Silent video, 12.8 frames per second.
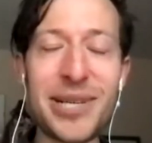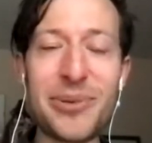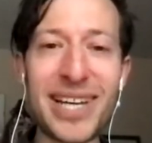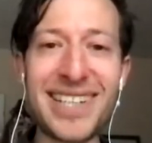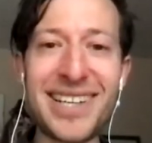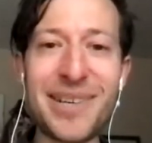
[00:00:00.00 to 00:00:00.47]
we
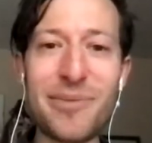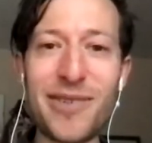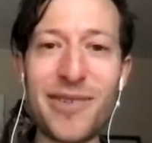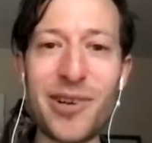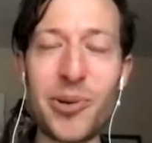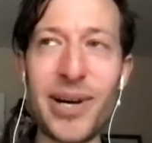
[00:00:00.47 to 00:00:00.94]
get a number
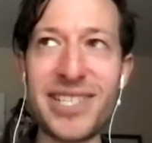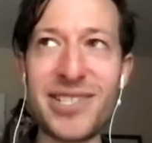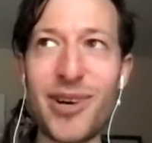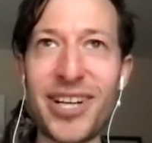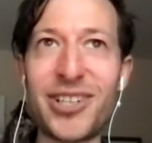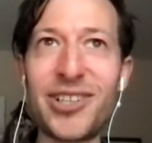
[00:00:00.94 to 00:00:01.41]
of requests
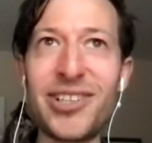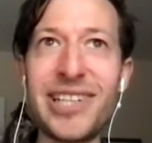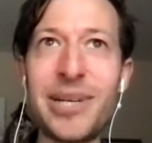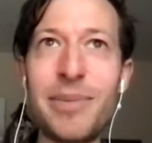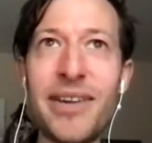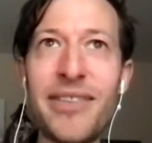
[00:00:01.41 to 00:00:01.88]

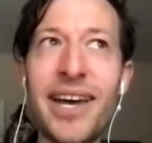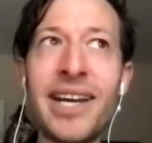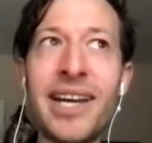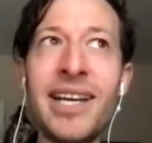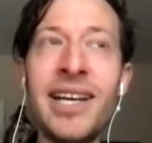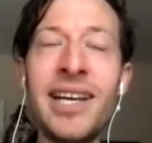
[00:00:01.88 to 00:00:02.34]
regularly about that.